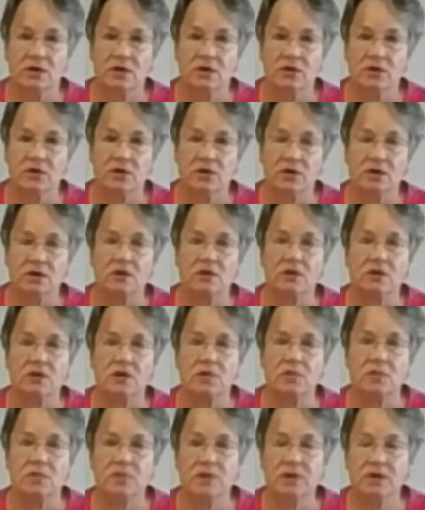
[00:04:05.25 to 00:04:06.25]
the garden
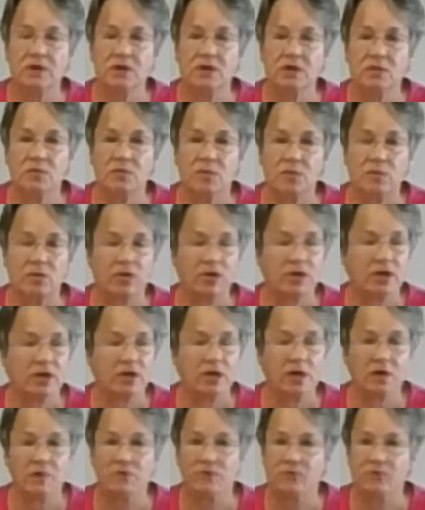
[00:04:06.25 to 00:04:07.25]
club meeting. We were going to
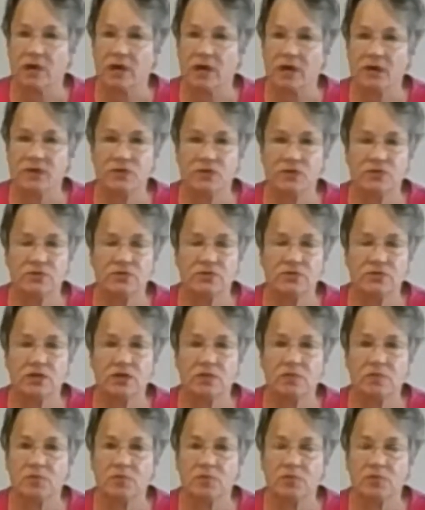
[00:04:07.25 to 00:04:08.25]
have lots of
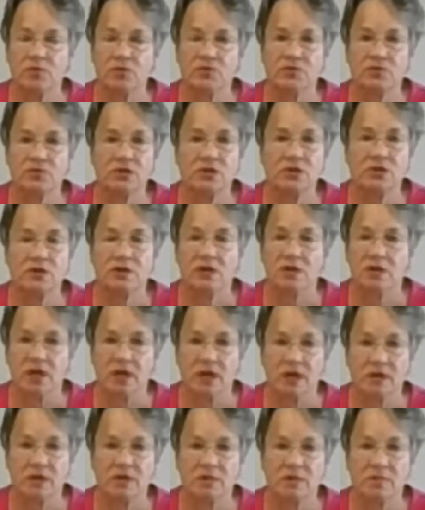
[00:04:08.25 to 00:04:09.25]
samples,
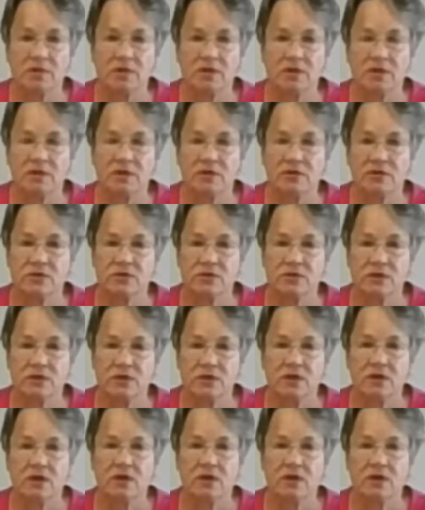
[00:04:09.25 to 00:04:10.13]
lots of paints,